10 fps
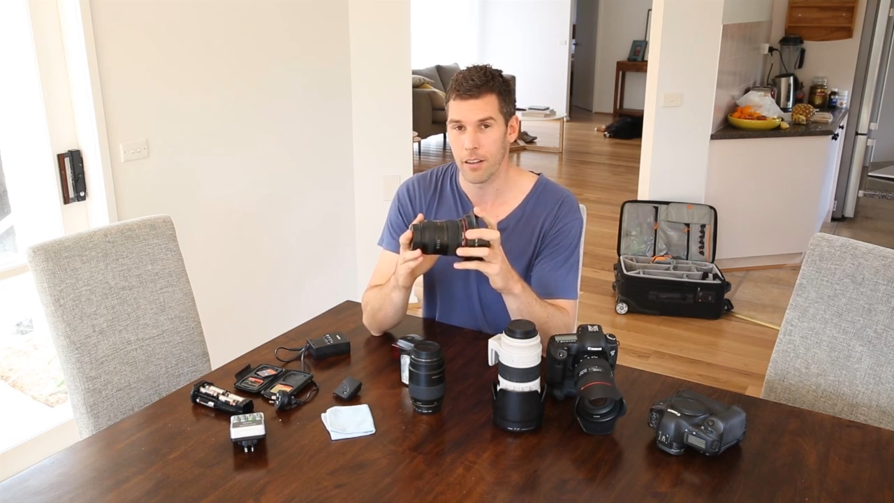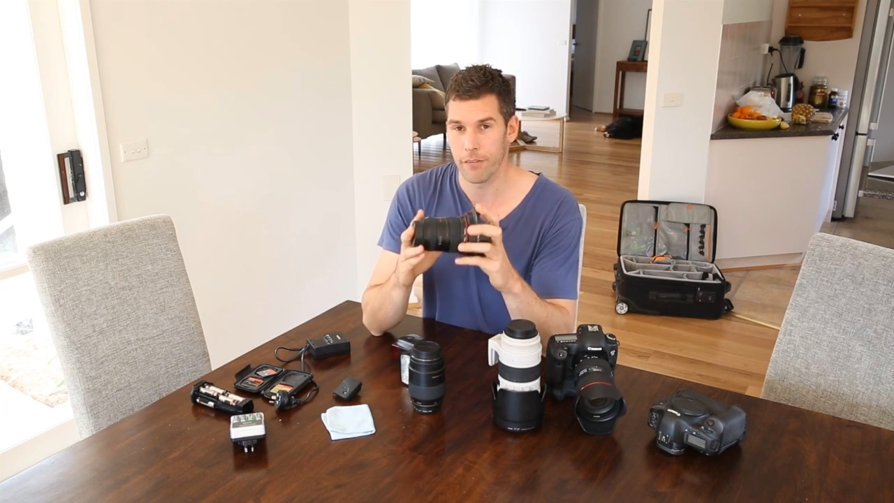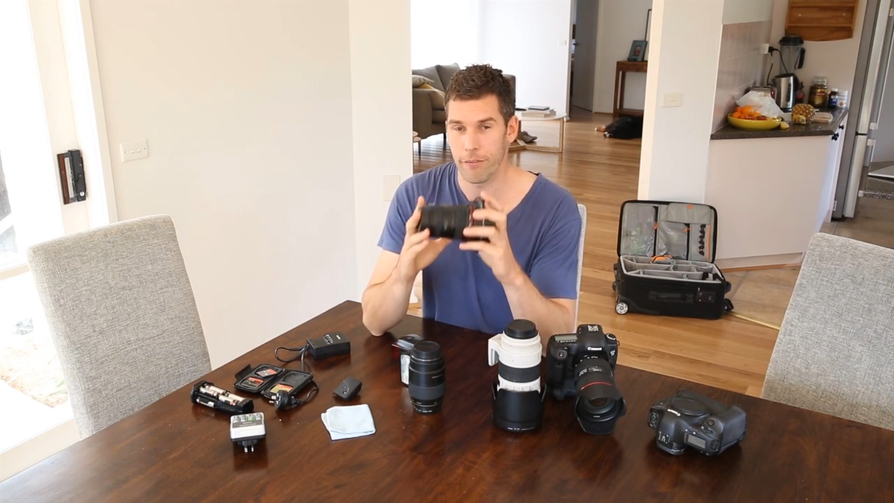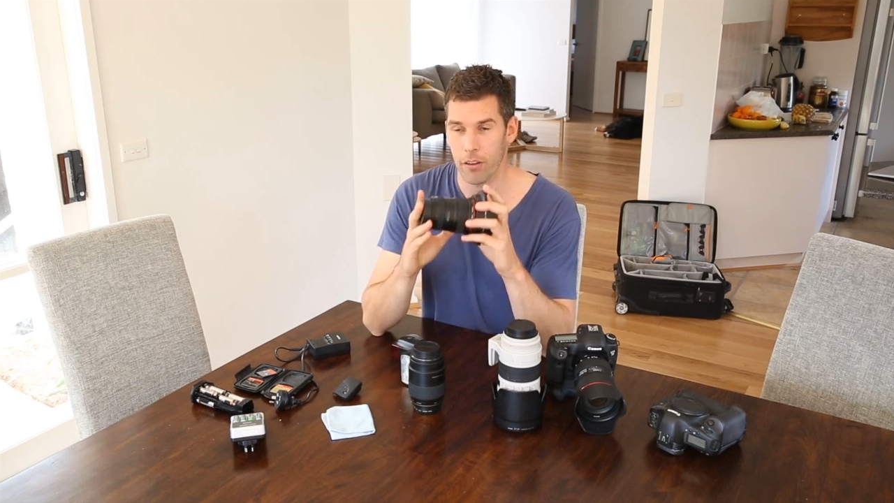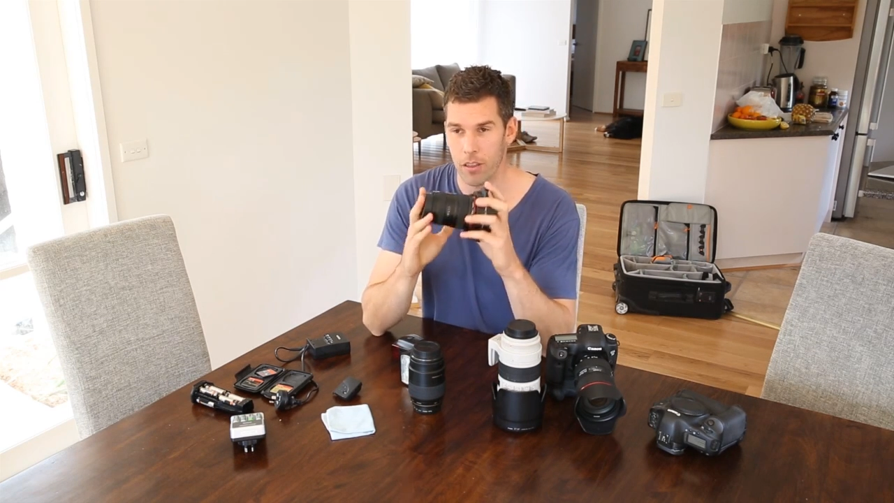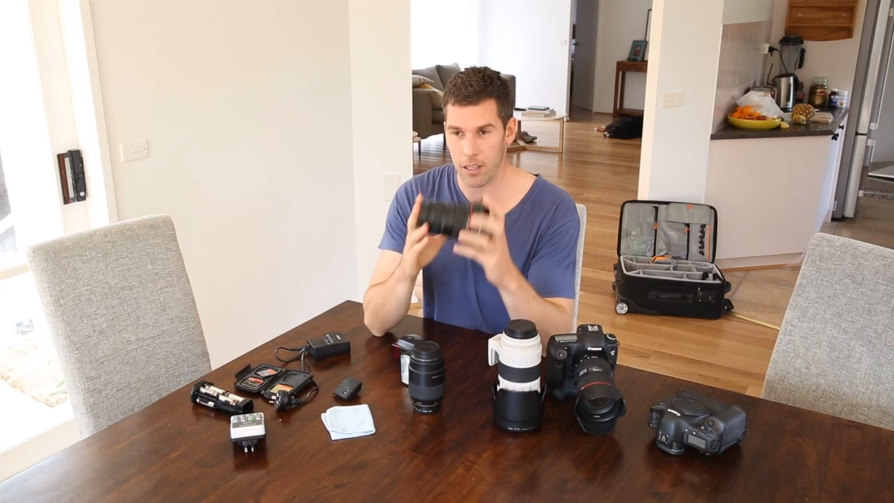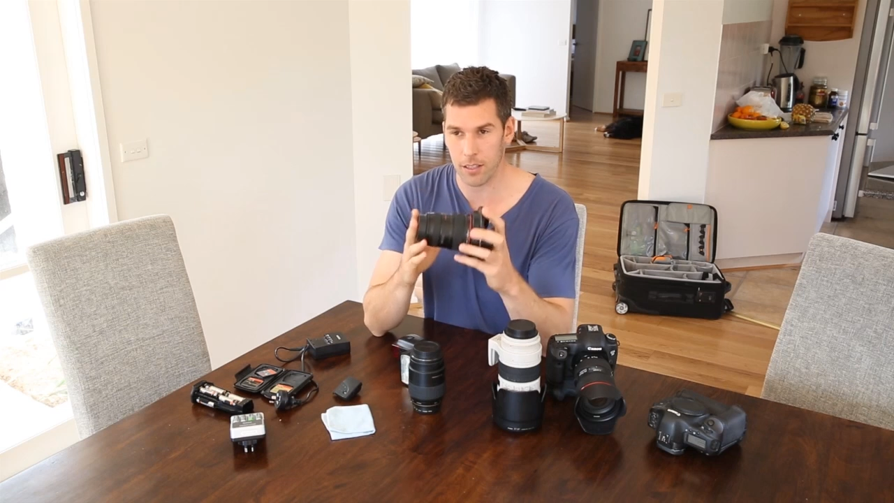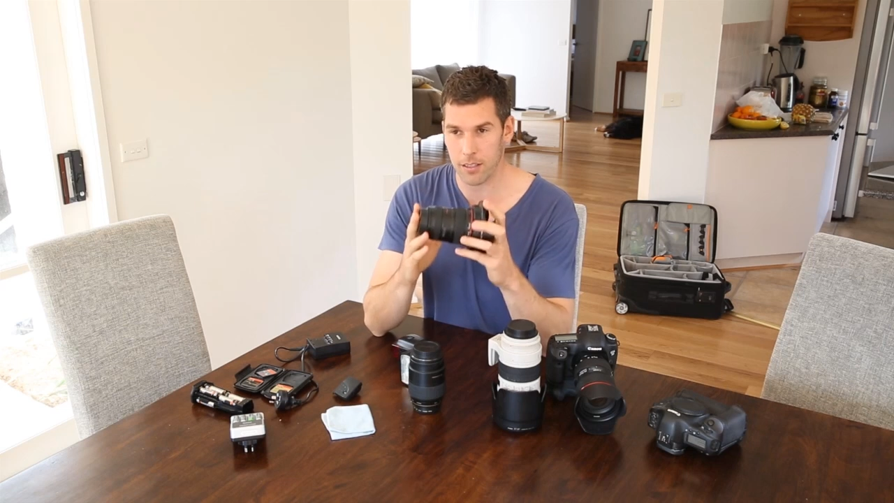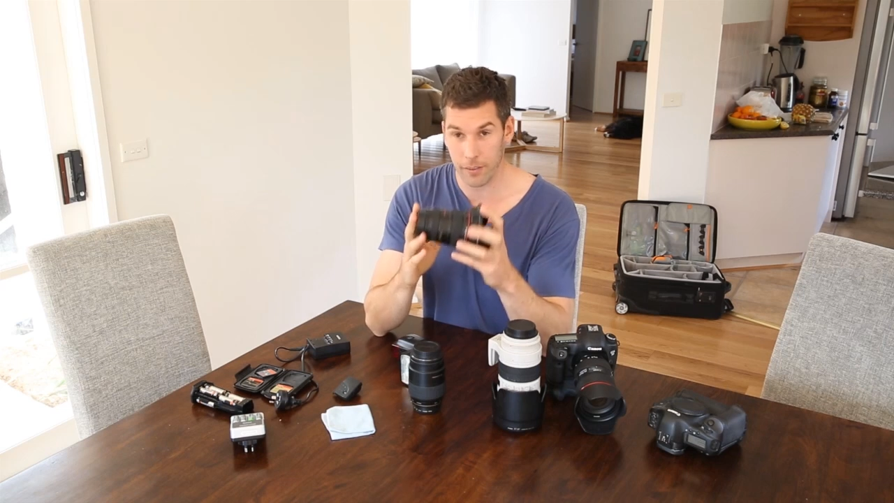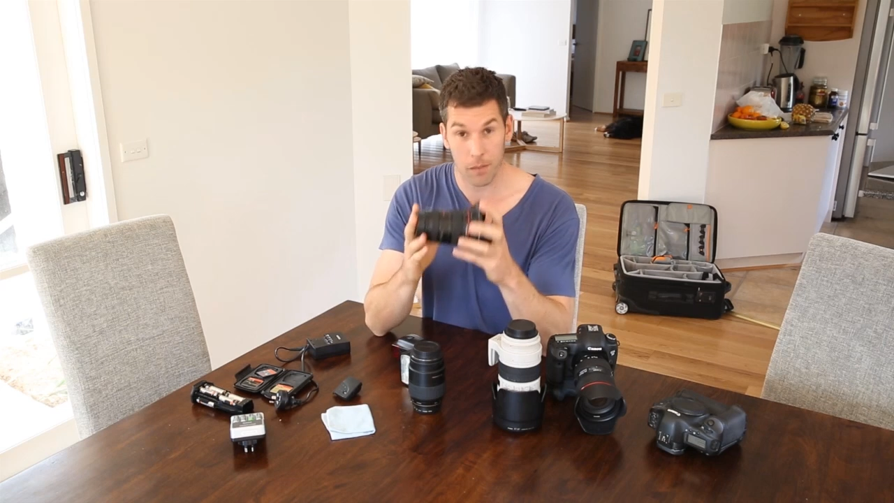for
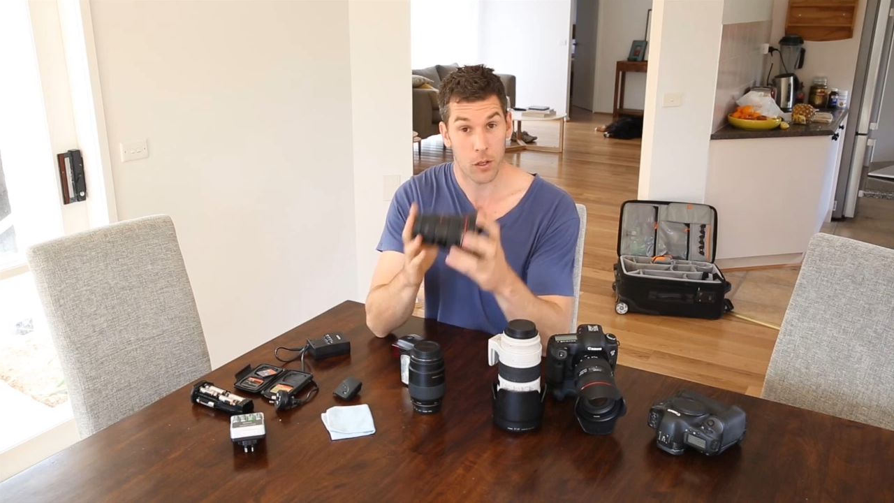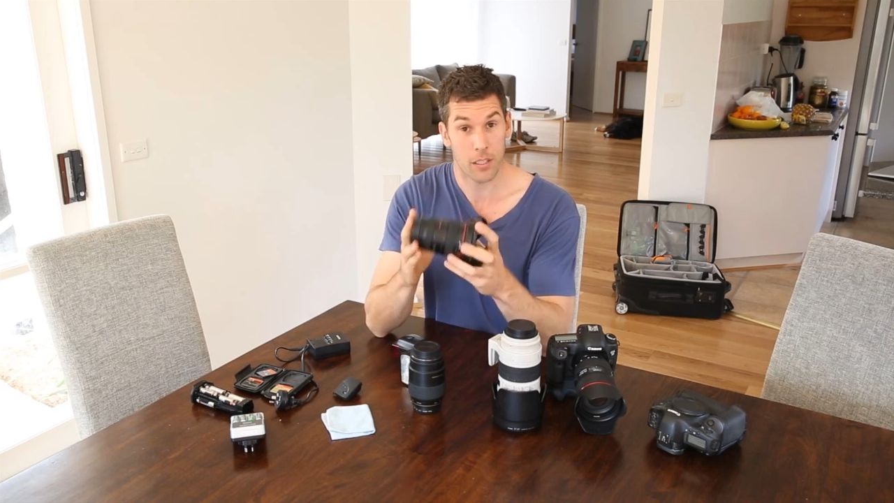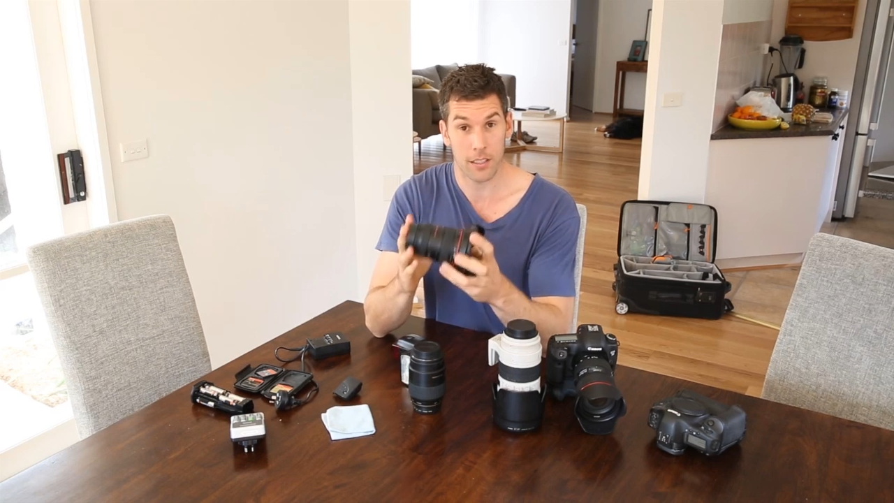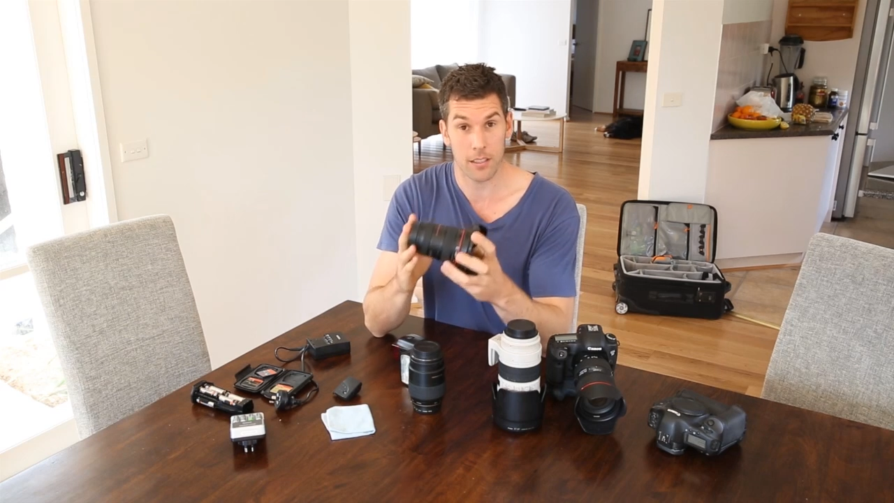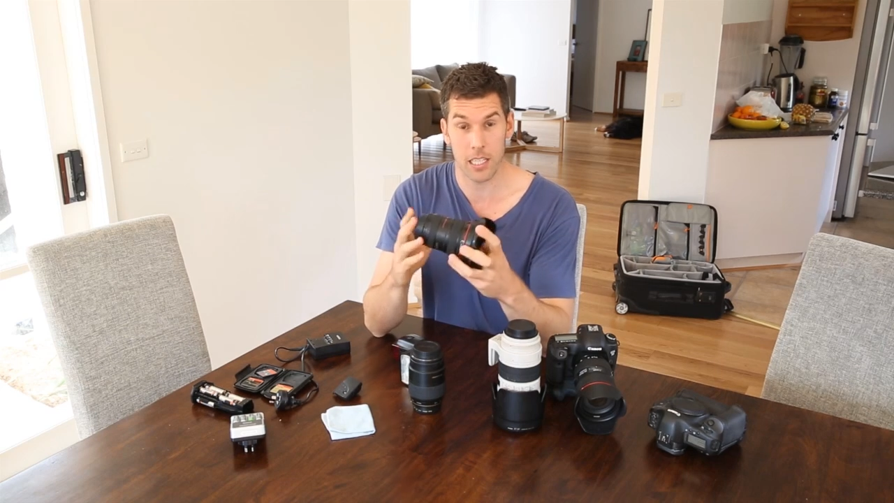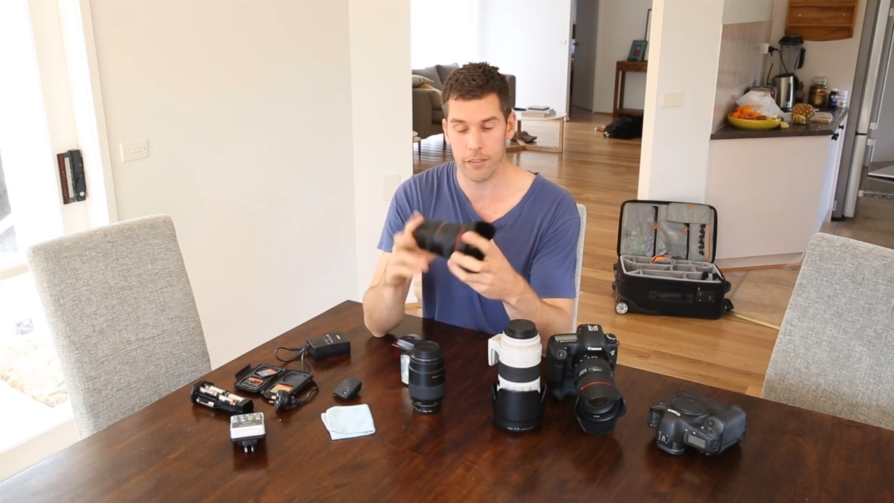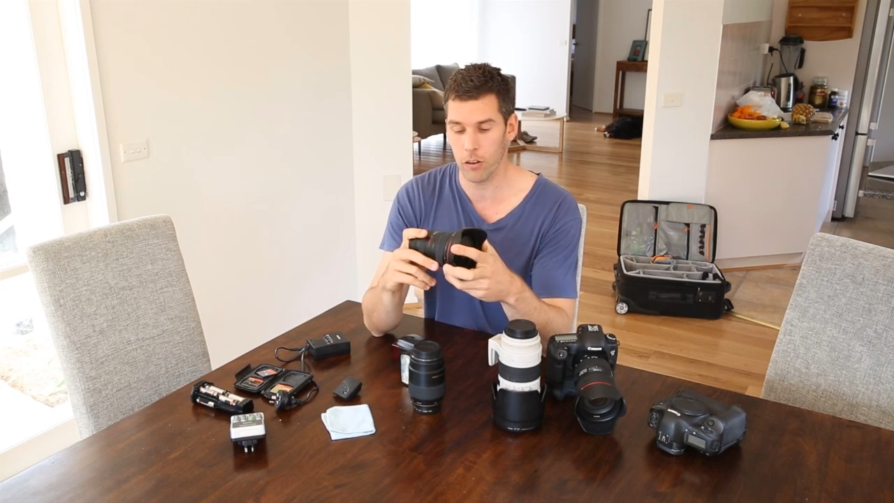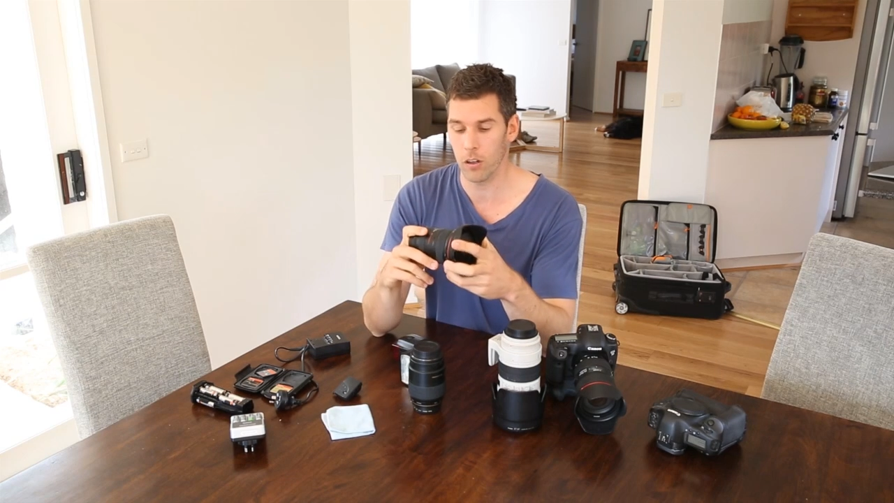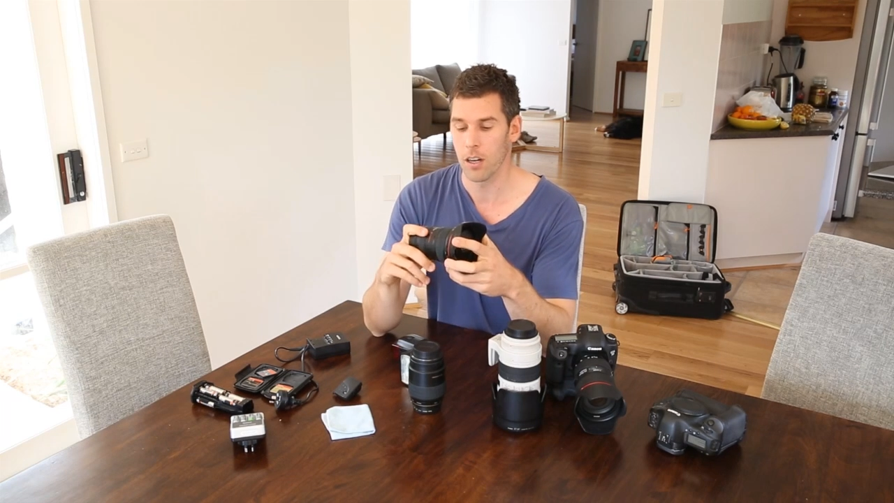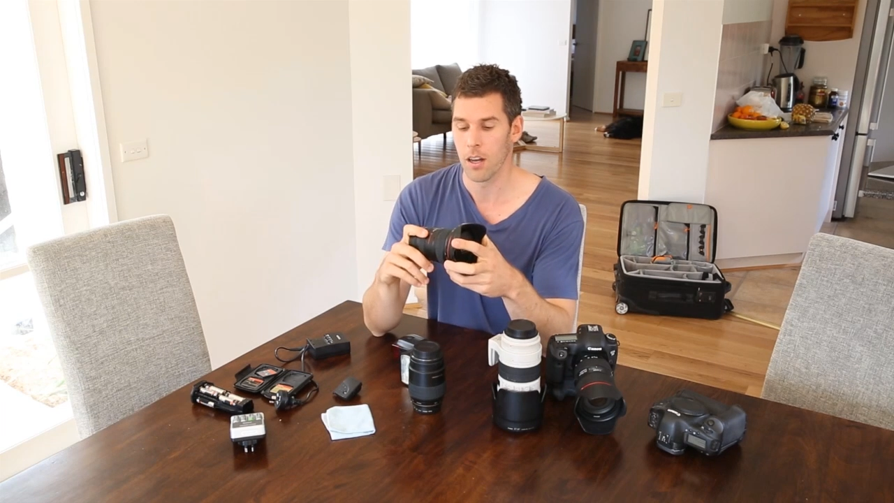the stuff I'm using this lens
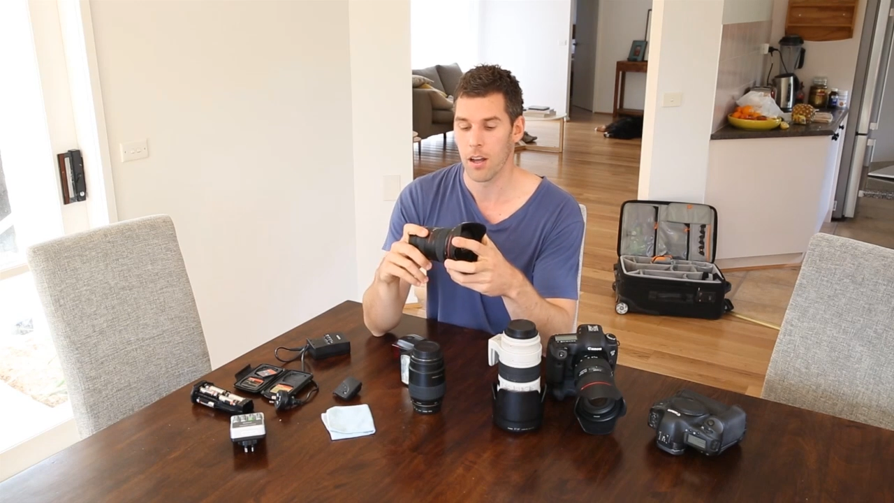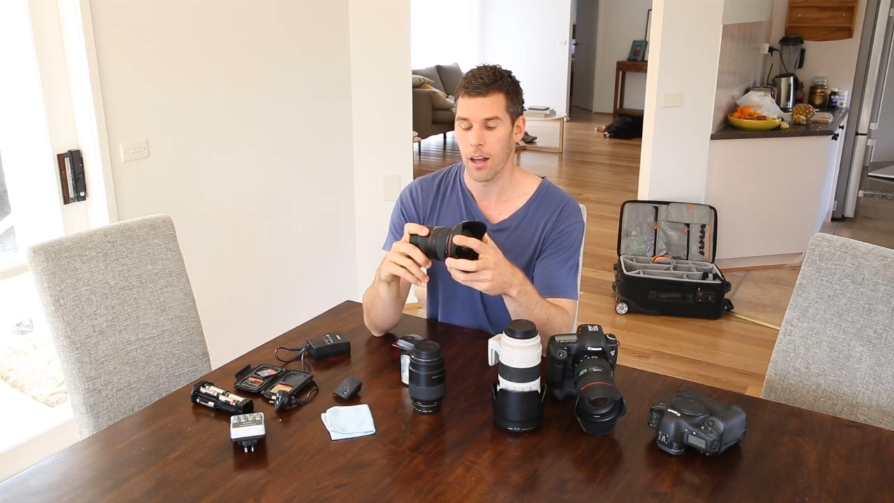for.